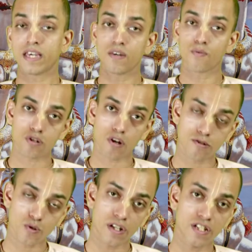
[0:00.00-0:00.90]
He was
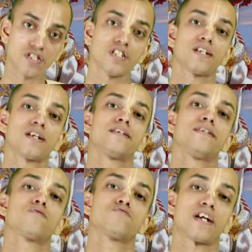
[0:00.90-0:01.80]
also initiated
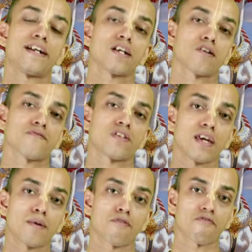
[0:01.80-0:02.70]
into chanting of
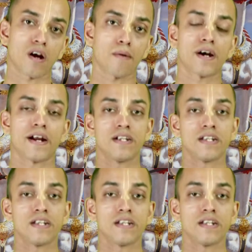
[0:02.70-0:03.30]
the name of Rama,